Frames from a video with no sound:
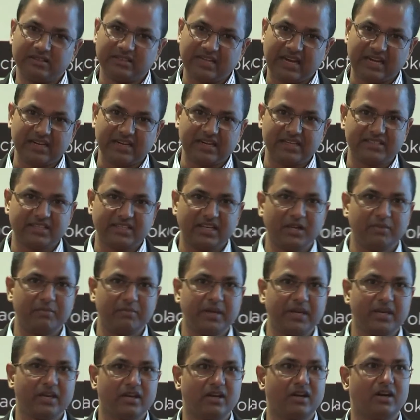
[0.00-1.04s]
Tata Steel
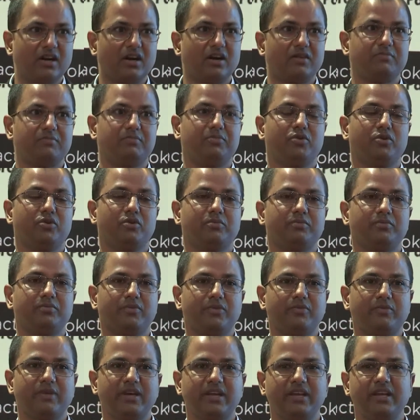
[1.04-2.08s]
being a
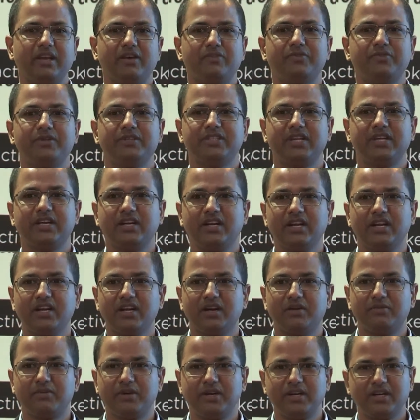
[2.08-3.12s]
very efficiently
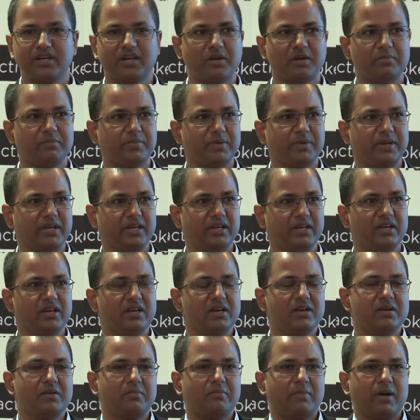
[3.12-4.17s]
governed company,
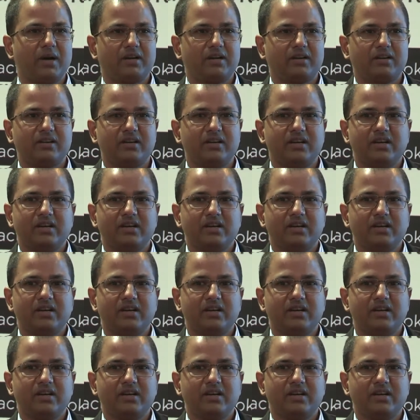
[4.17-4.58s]
but